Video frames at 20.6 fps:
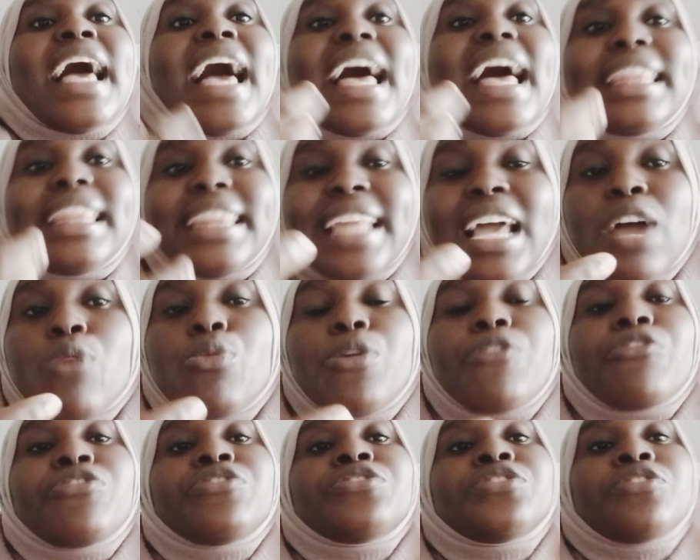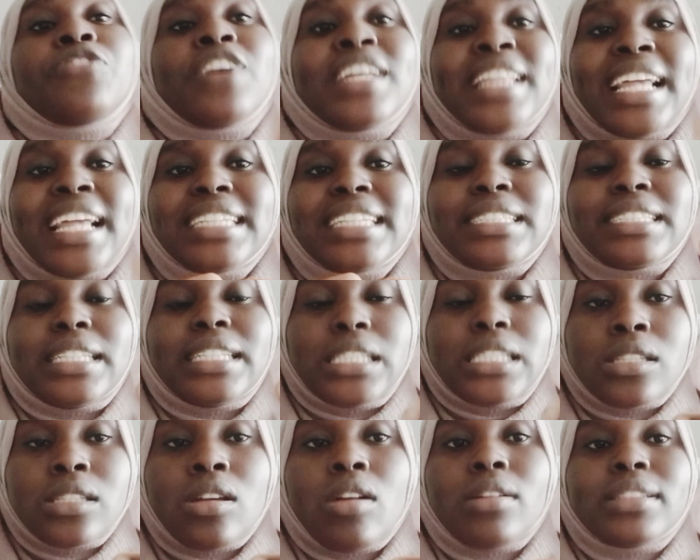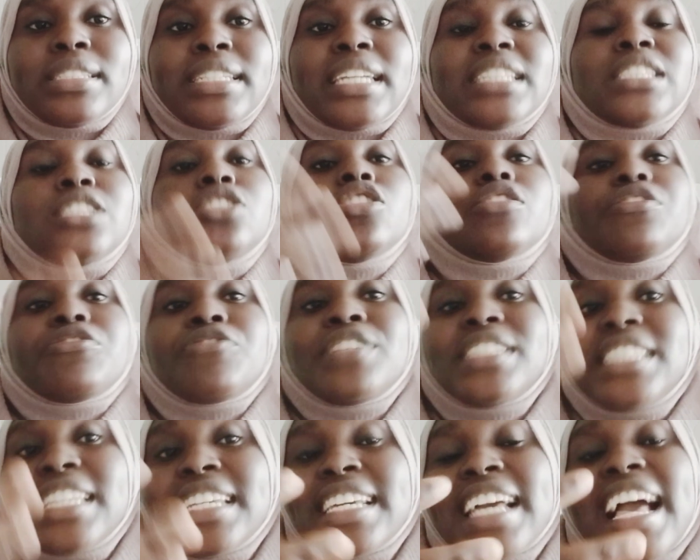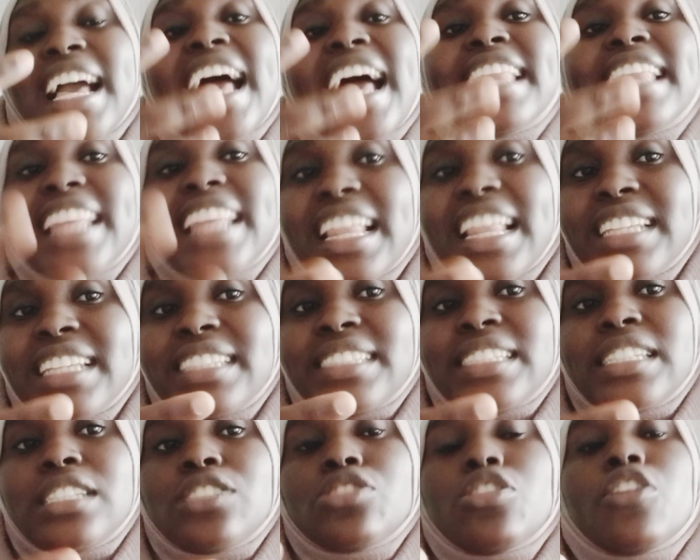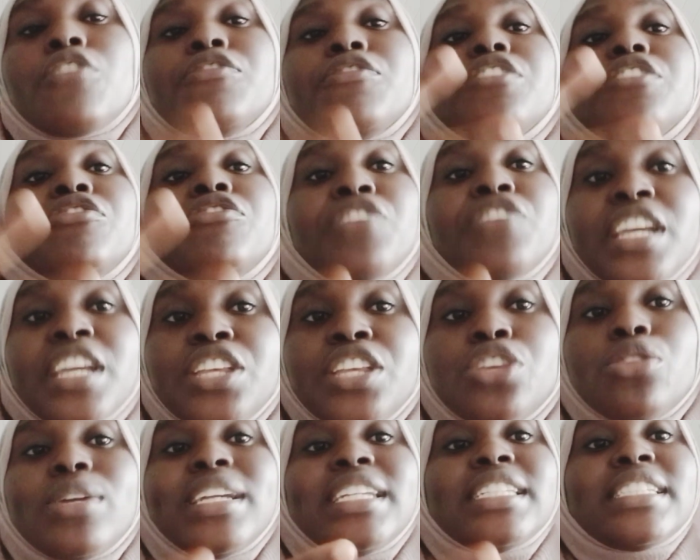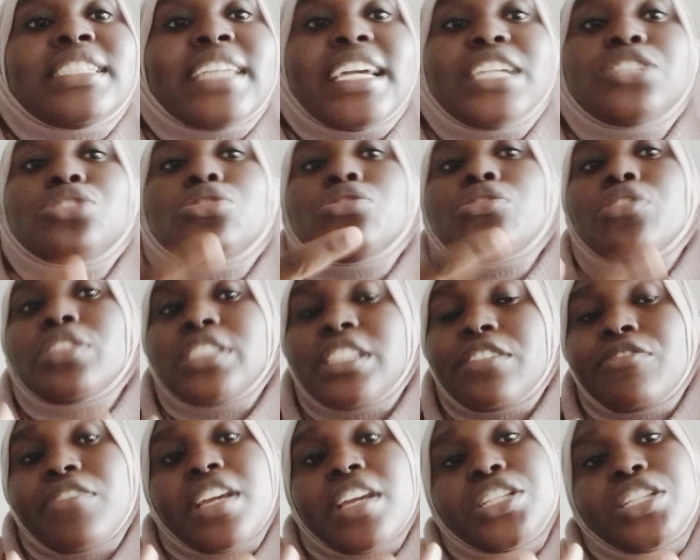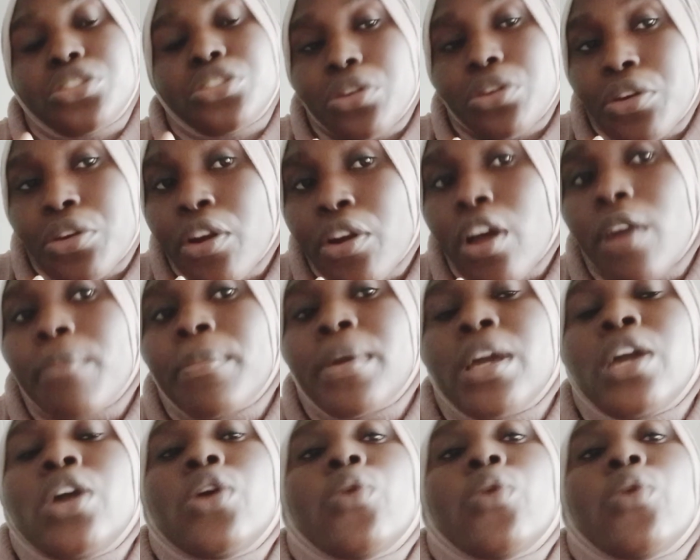And now we've further discussed that your physical analysis of the field you intend to cultivate your crop